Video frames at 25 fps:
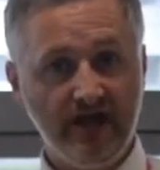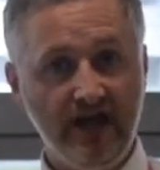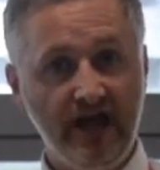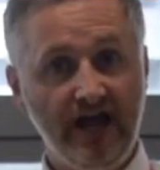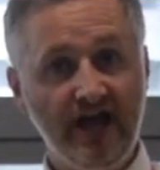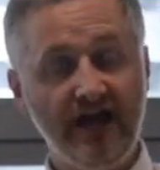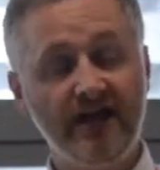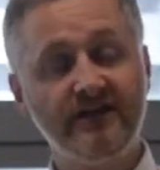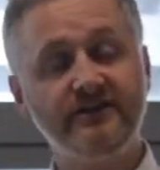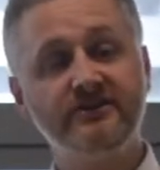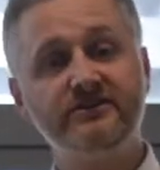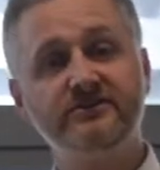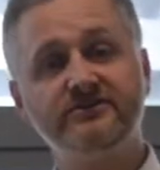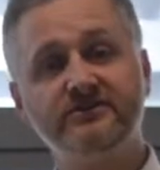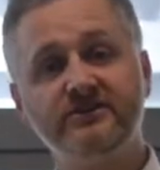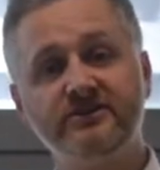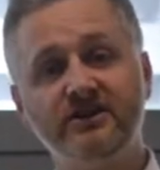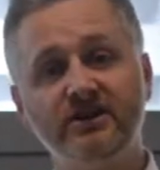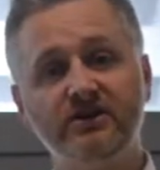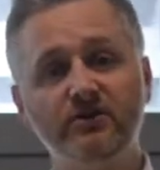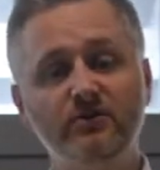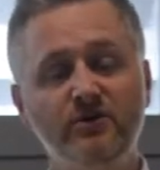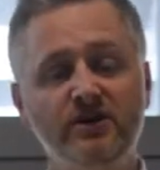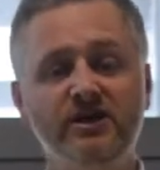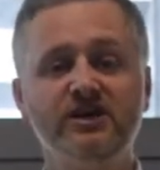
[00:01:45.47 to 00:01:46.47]
And there's an
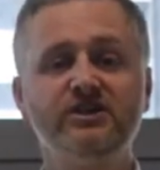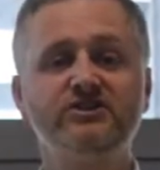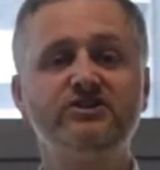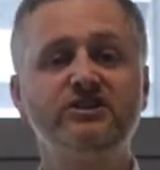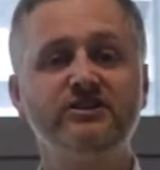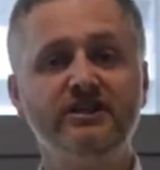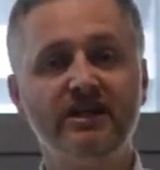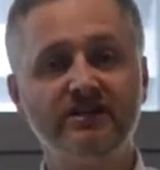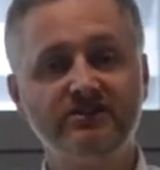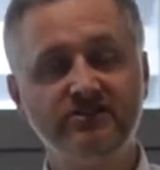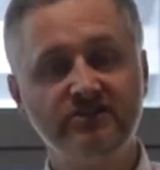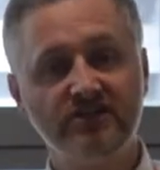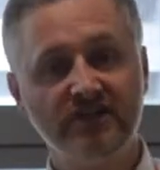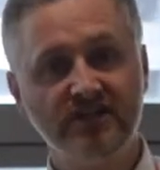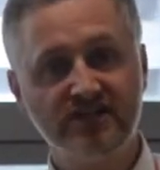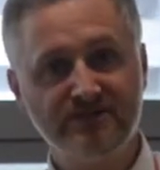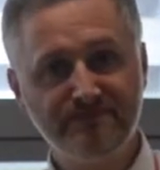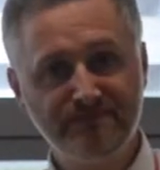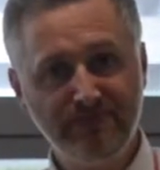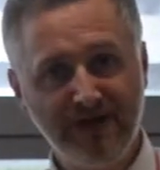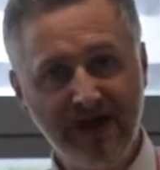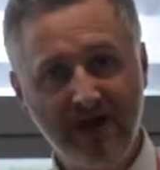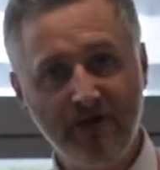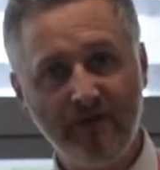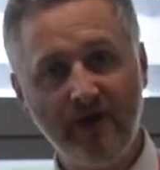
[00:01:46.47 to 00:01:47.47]
equation that says
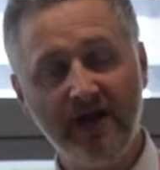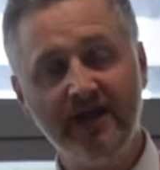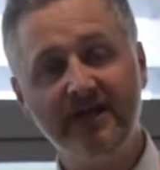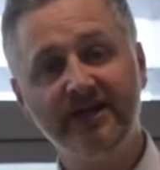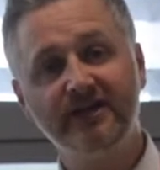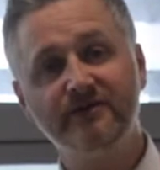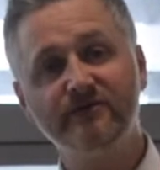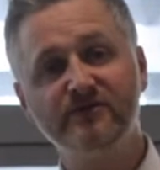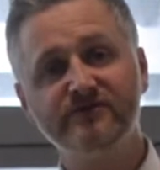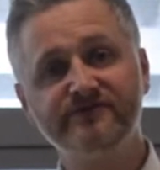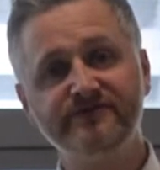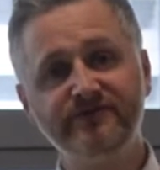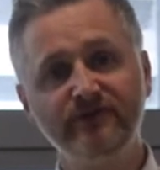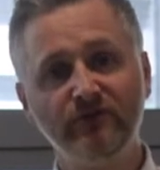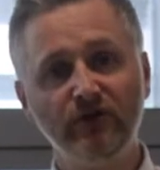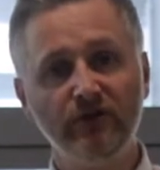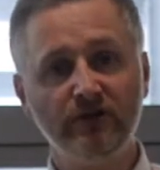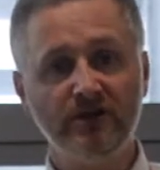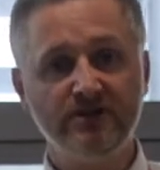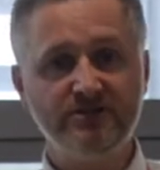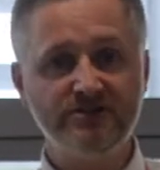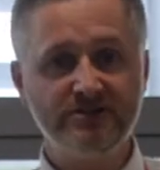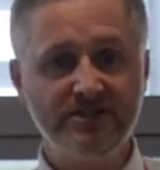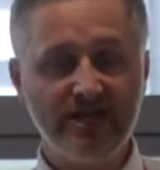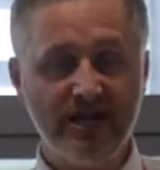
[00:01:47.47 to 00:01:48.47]
power equals
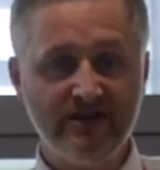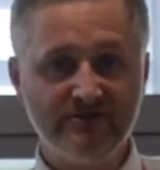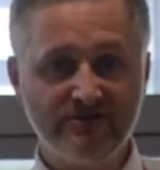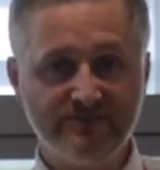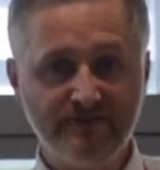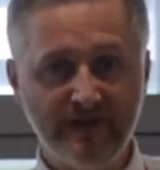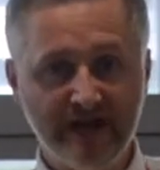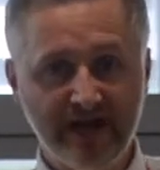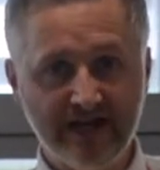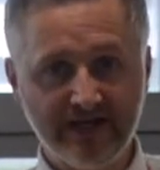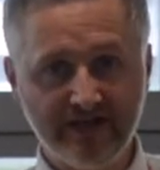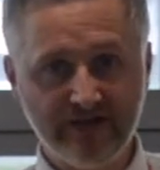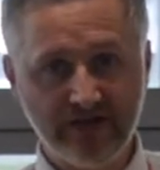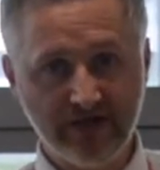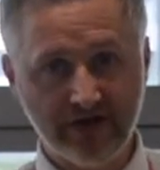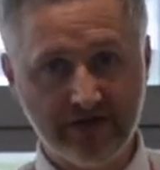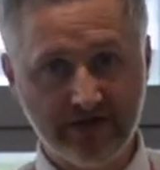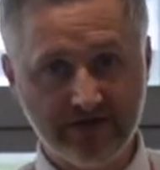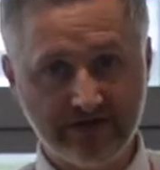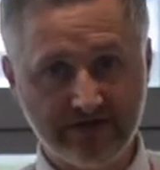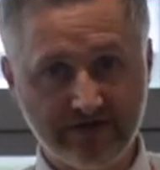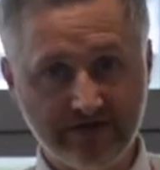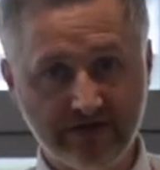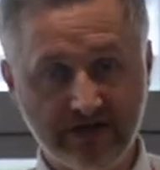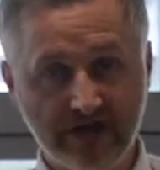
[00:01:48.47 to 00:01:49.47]
voltage times by
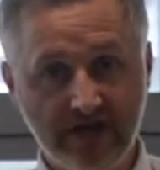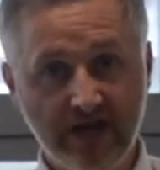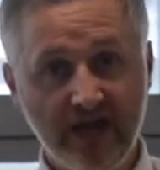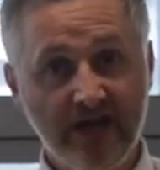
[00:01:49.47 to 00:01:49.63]
current.